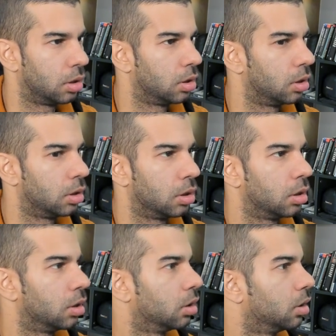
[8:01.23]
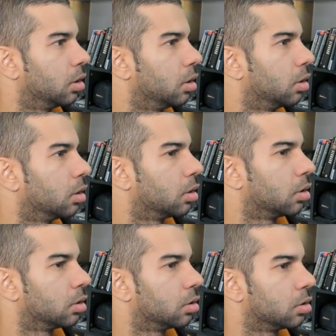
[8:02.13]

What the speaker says: (silence)